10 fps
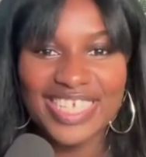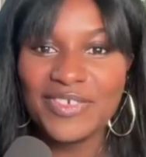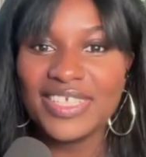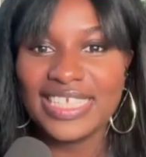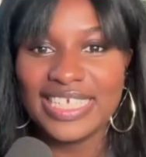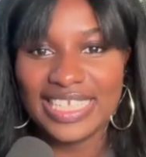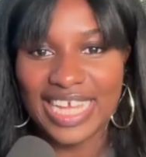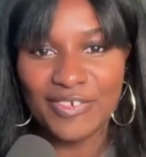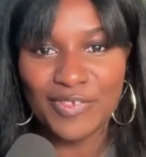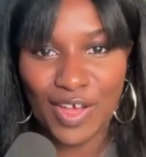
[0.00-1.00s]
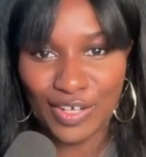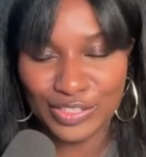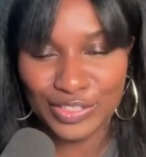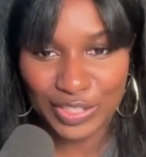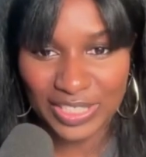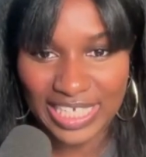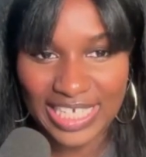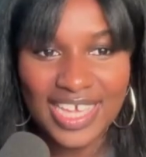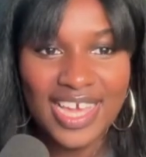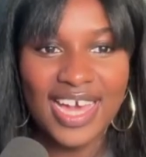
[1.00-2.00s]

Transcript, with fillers: definitely a lifelong journey.